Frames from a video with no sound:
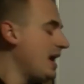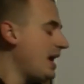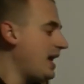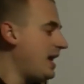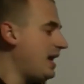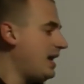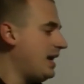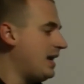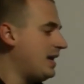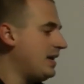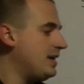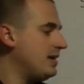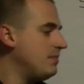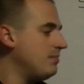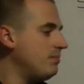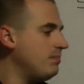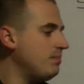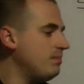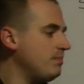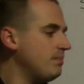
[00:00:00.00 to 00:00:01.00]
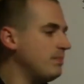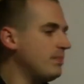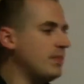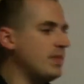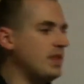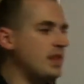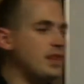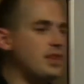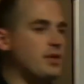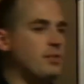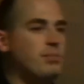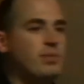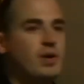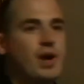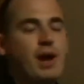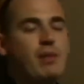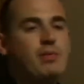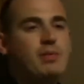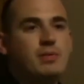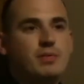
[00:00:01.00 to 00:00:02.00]
And the
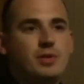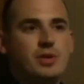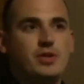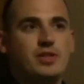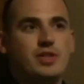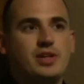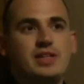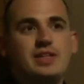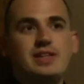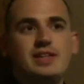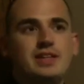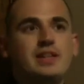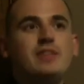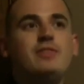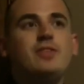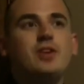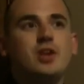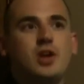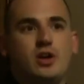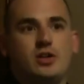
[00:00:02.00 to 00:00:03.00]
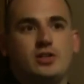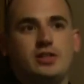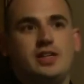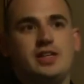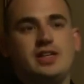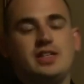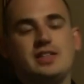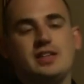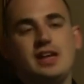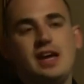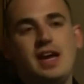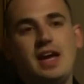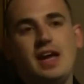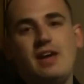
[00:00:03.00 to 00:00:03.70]
problem or the difficulty is